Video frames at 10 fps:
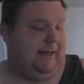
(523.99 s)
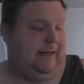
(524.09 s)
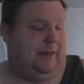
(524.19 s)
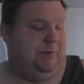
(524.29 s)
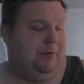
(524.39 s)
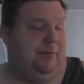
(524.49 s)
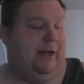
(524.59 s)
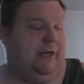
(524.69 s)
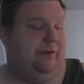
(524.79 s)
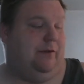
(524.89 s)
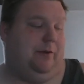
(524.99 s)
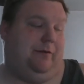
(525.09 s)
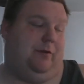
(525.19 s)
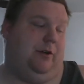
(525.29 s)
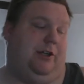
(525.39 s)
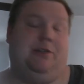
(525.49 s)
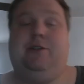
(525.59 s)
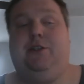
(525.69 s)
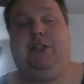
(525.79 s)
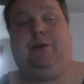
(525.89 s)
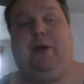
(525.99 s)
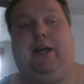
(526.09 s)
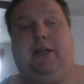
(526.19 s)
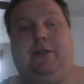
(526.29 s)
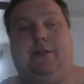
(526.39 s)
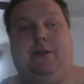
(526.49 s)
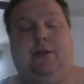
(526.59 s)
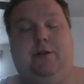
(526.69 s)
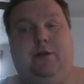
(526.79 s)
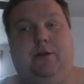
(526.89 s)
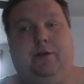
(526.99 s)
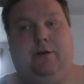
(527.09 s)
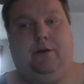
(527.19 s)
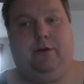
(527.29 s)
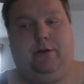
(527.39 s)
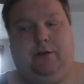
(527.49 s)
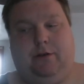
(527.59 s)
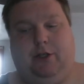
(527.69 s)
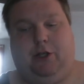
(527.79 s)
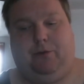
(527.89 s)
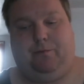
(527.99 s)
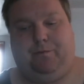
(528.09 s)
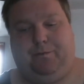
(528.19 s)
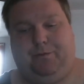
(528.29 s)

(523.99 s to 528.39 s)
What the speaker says: I'm debating if I'm even going to use the G-Max come